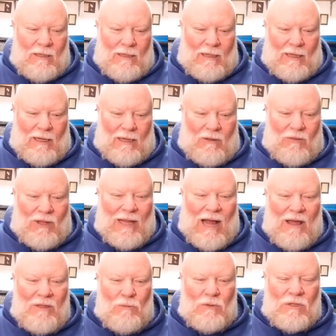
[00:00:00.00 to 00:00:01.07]
Uh, the
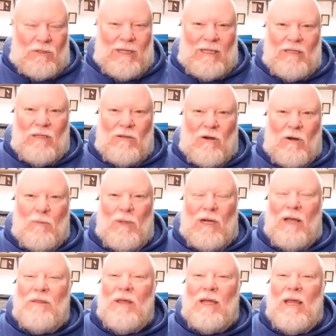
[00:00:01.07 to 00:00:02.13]
guy that was leading the tournament,
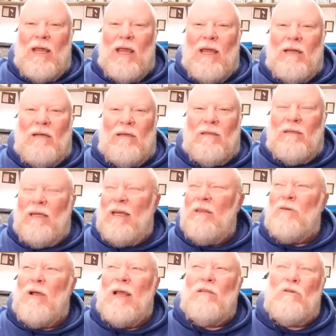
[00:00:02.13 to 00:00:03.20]
I think he had he
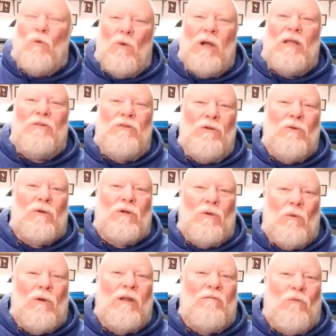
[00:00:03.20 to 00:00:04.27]
either had 22 or
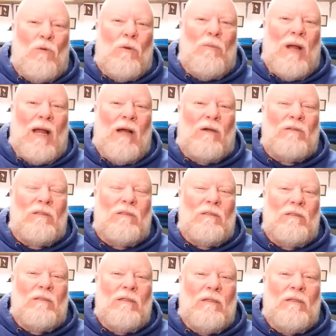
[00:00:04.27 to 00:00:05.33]
24
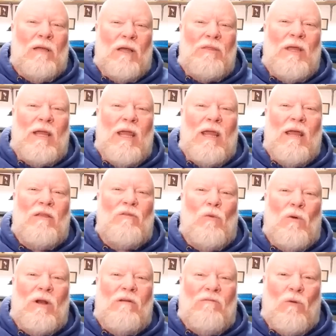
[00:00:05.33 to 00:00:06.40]
pounds. I think he had
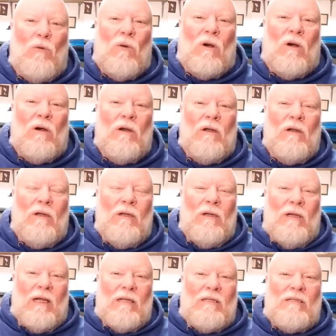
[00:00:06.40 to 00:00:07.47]
24,
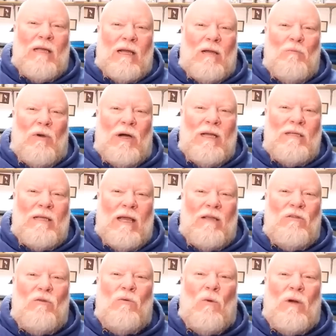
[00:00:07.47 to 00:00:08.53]
and second place
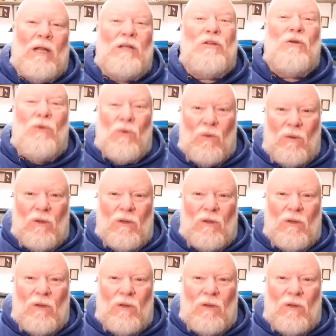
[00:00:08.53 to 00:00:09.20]
had 22.